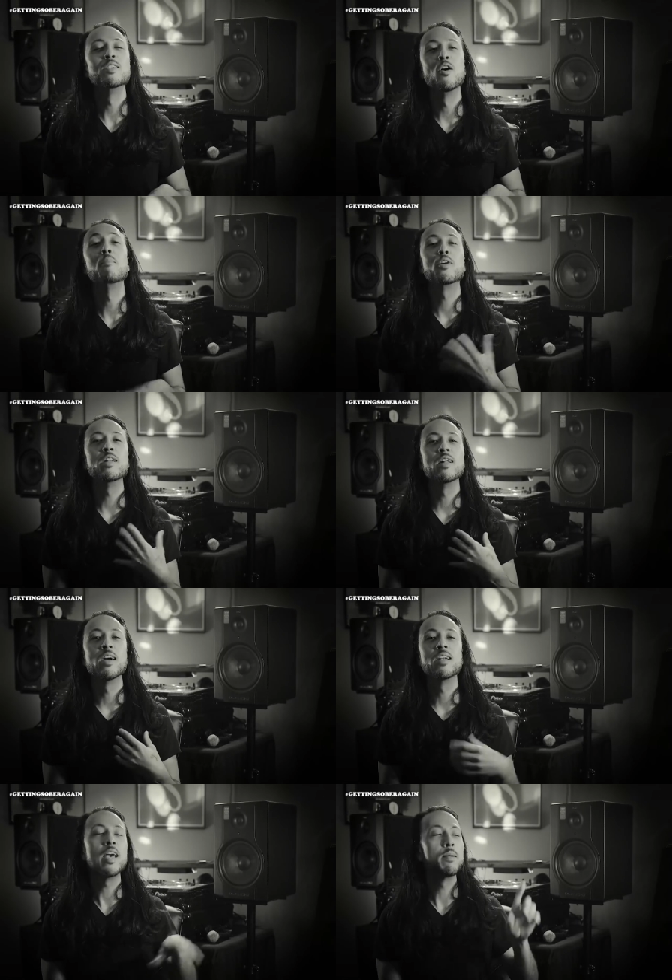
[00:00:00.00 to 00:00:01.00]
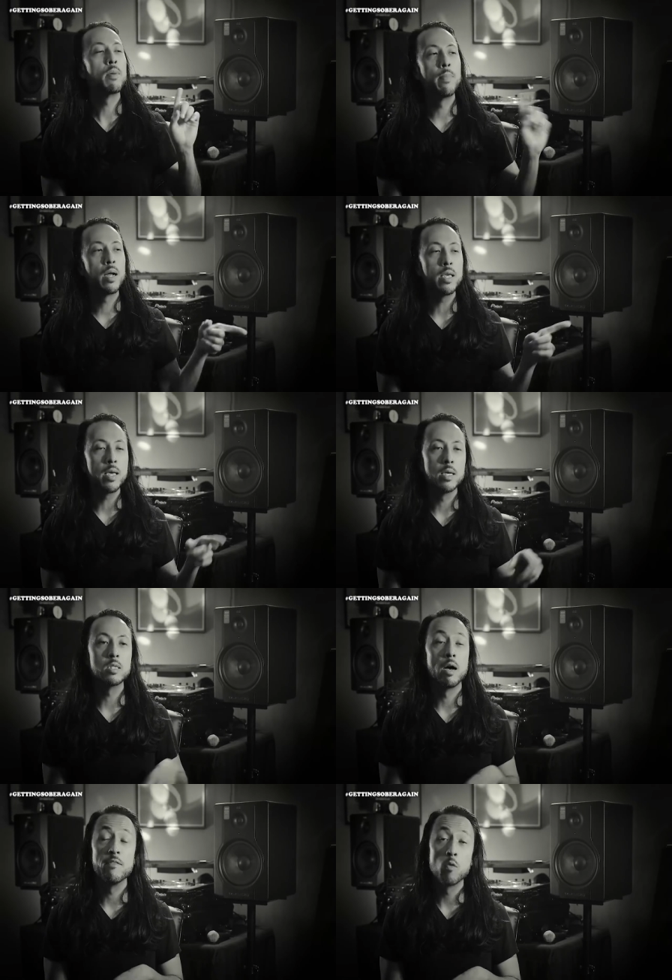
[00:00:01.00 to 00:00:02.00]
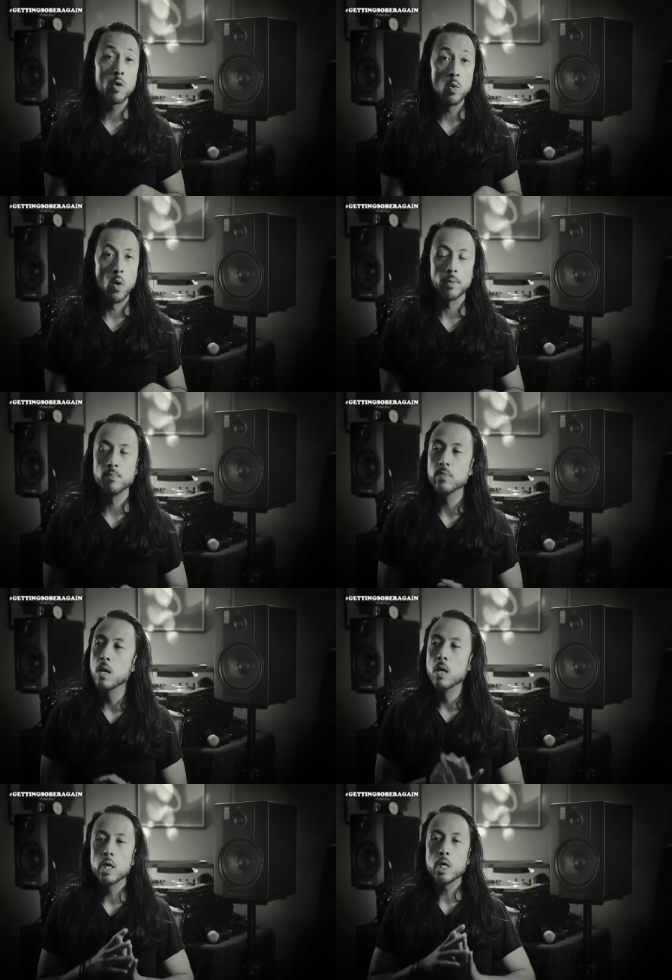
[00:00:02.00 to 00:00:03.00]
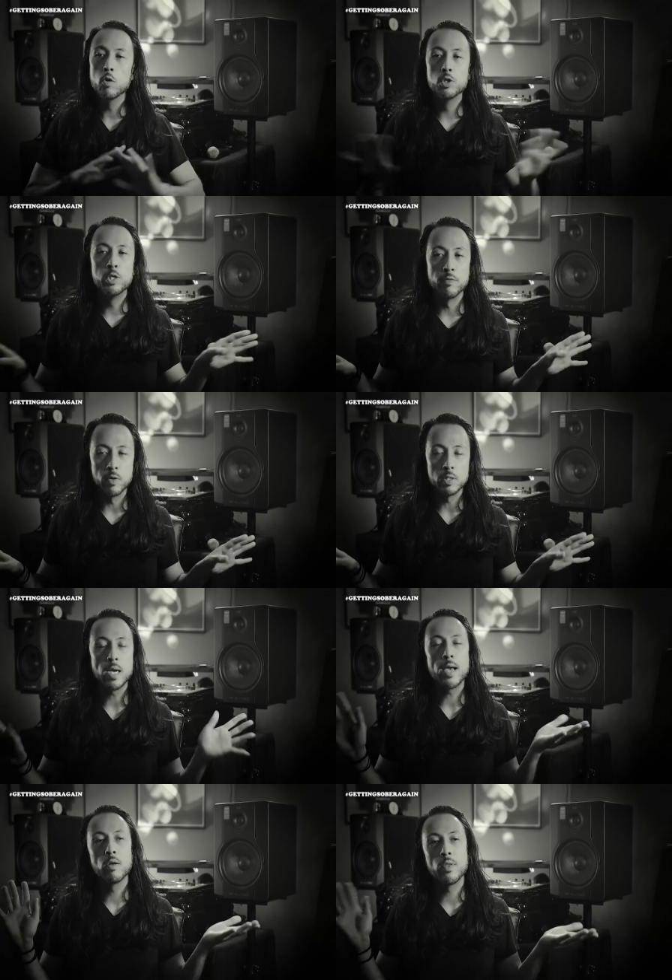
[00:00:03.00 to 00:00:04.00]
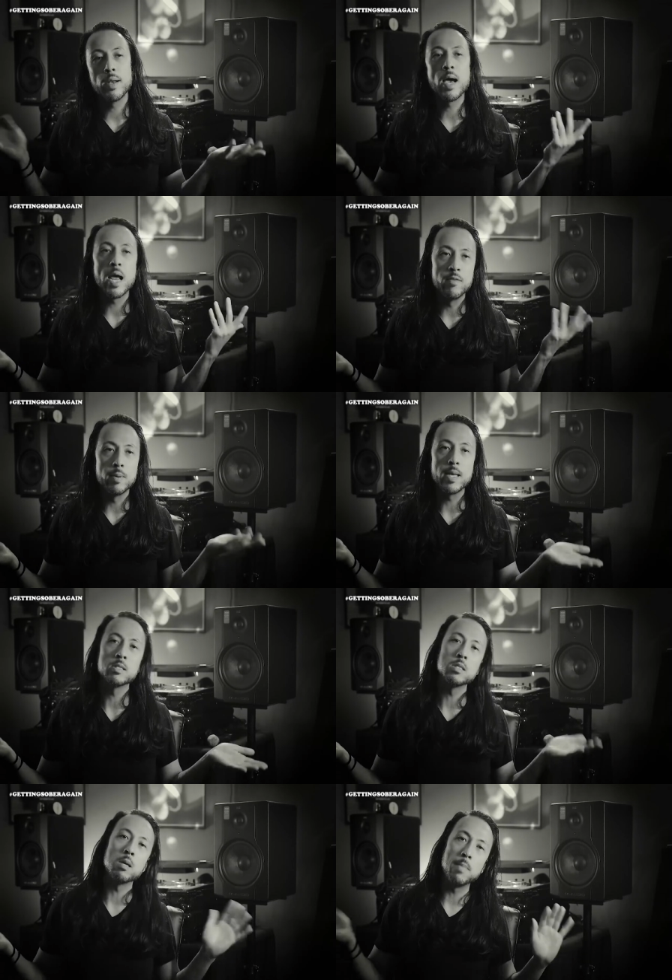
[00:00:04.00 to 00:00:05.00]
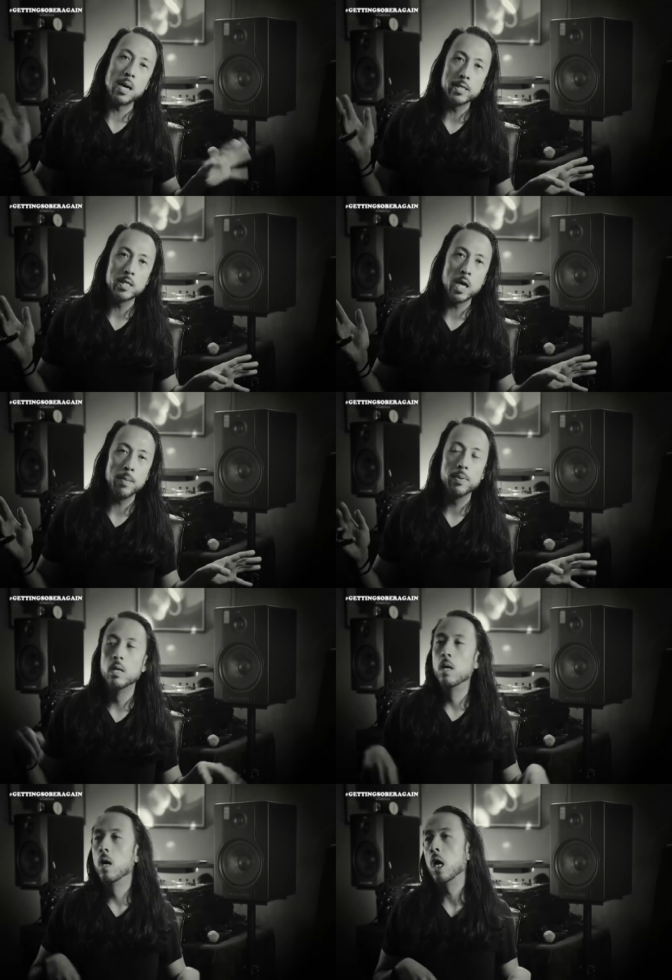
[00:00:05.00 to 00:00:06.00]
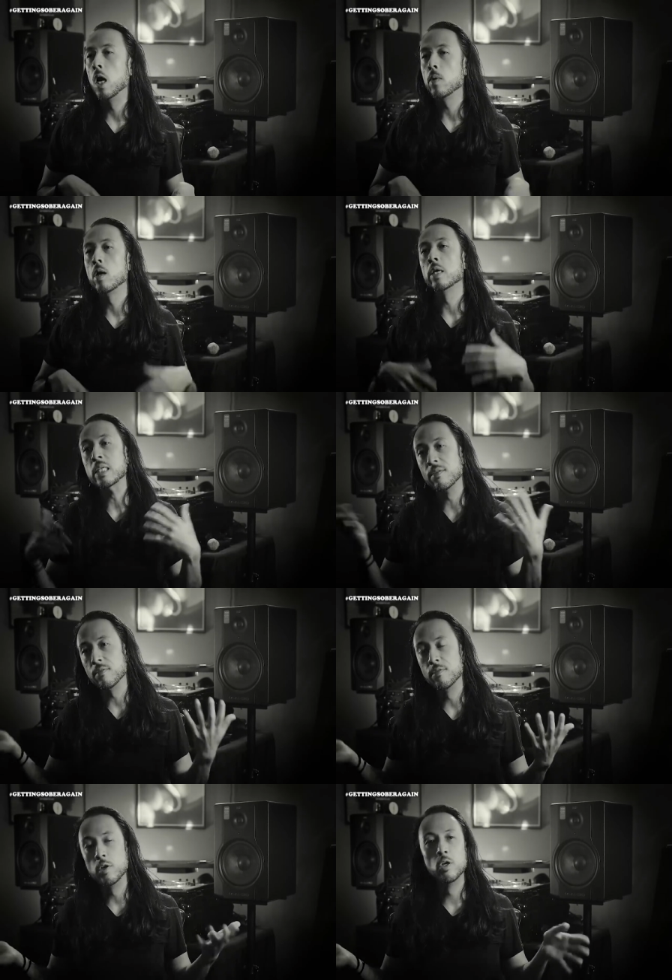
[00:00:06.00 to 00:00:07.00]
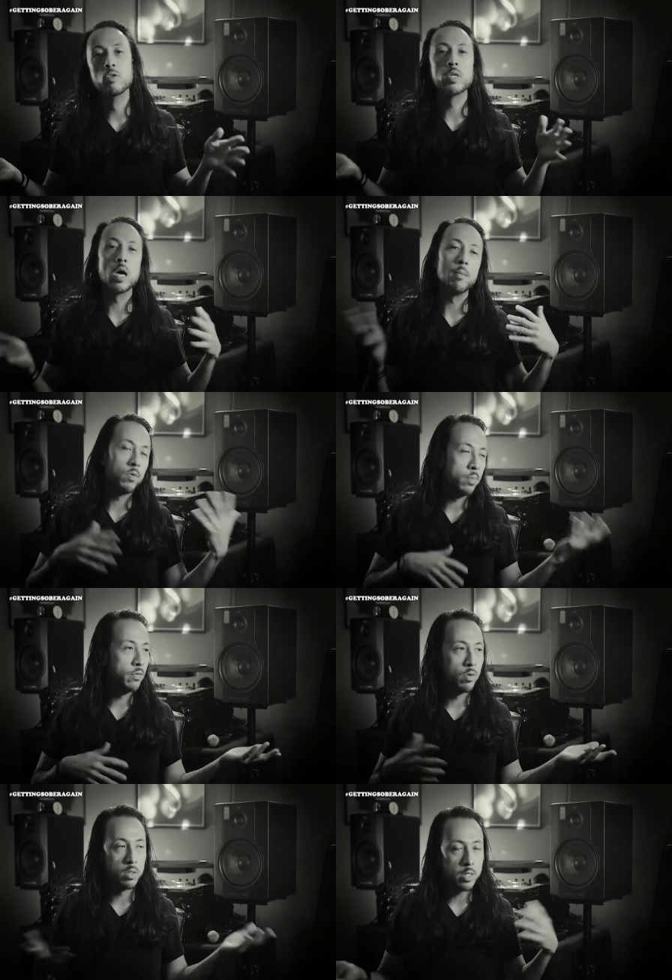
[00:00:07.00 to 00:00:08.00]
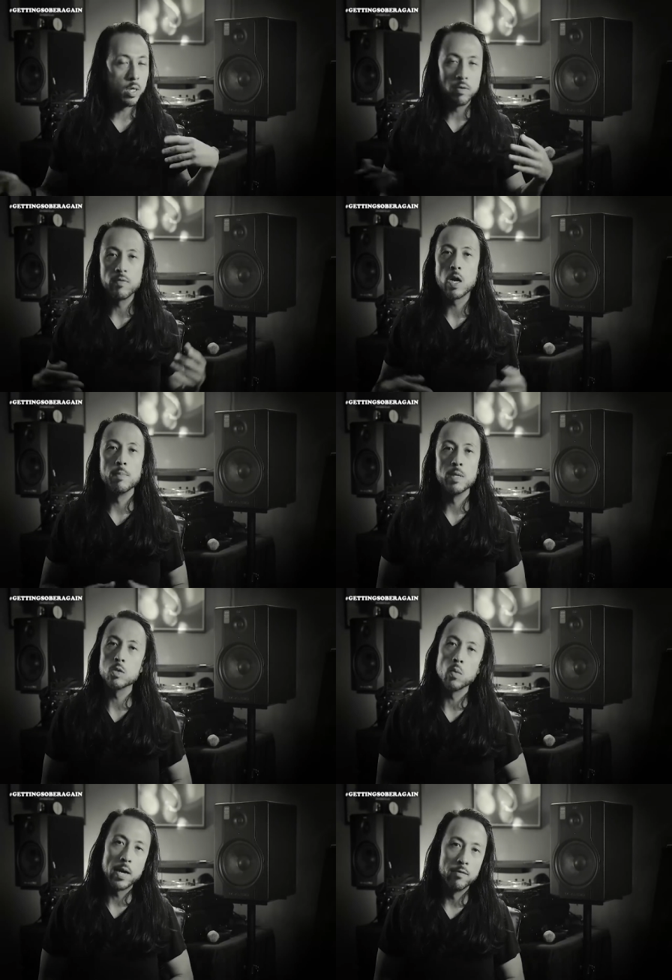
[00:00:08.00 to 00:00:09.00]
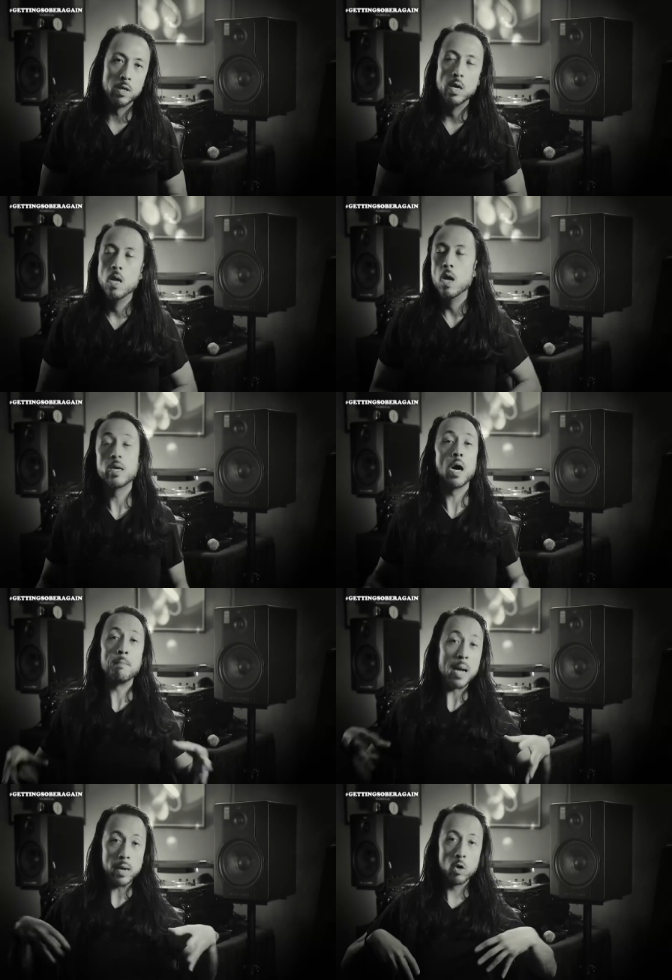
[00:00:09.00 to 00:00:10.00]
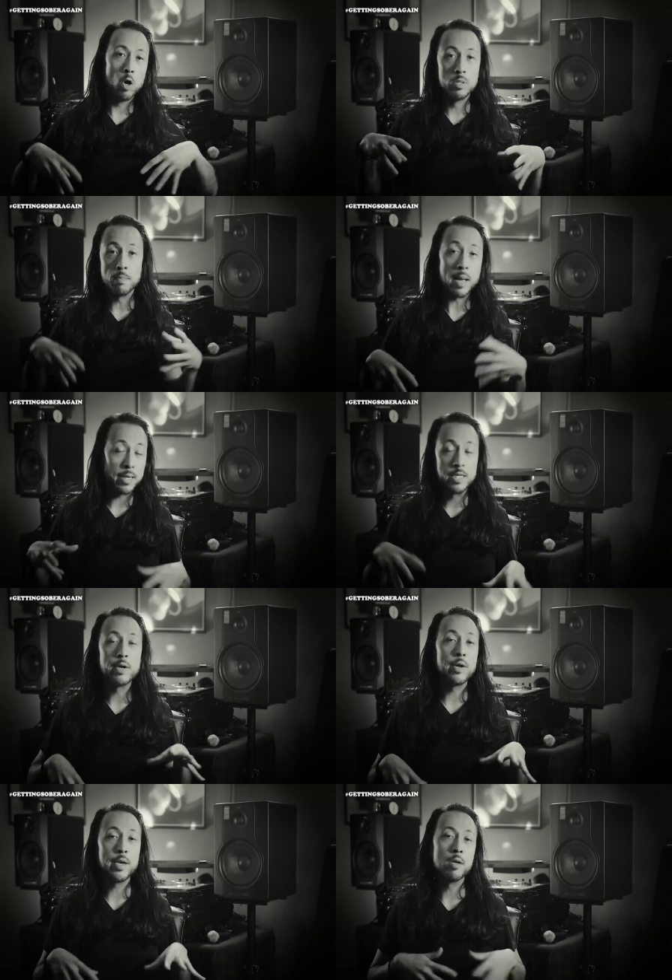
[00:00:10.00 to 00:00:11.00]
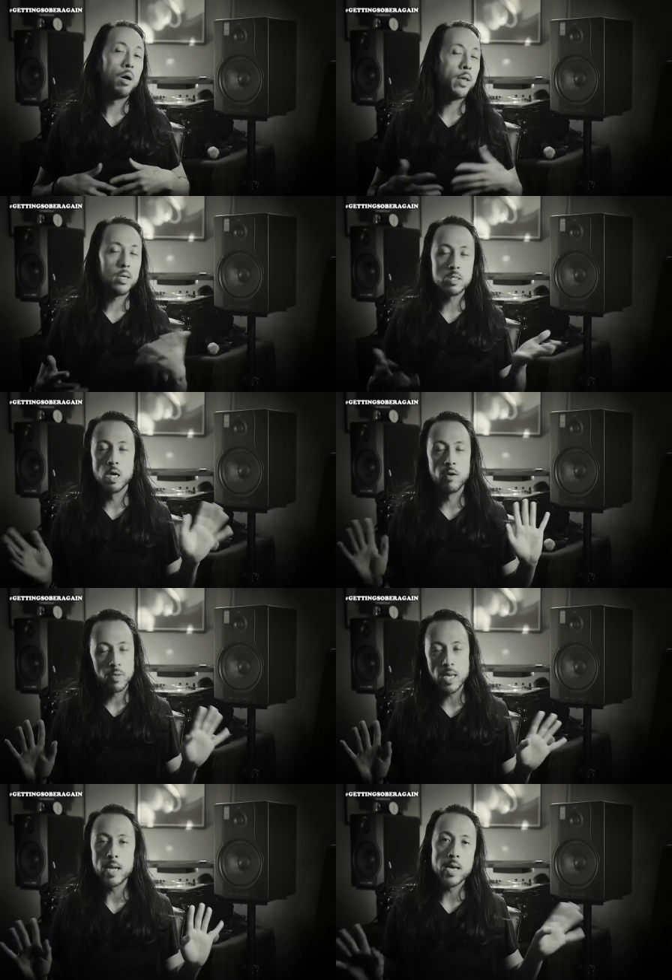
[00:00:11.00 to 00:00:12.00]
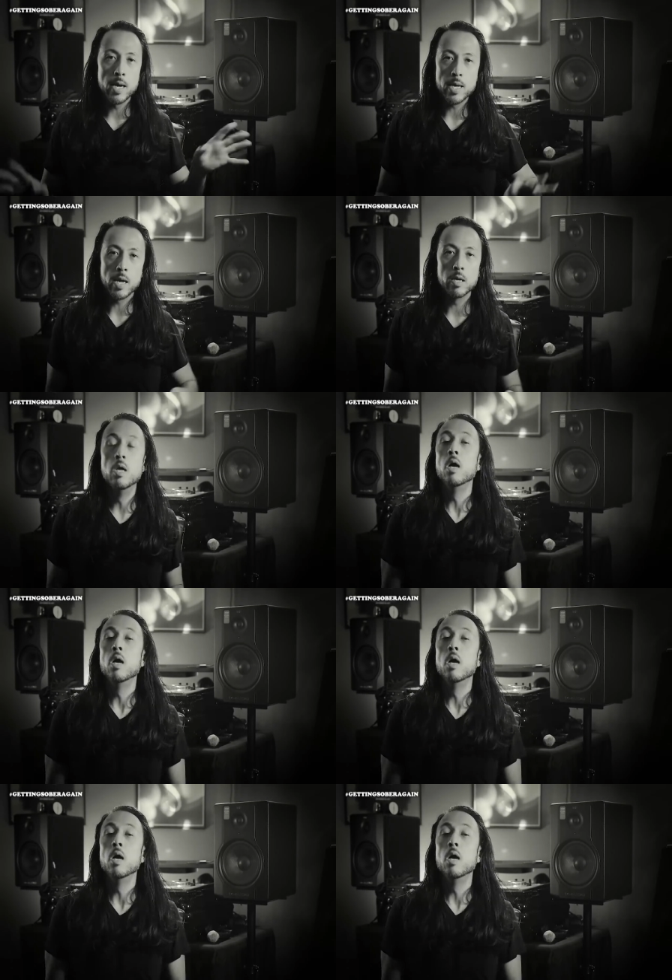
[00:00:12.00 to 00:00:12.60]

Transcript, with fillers: so I'm 39, and my buddy is uh, 41. Huge difference. I know that not everybody has the same body type. Uh, we all eat different foods. We come from different, you know, environments, whatever. Gut microbes and bacteria and all that stuff and yada, yada, yada.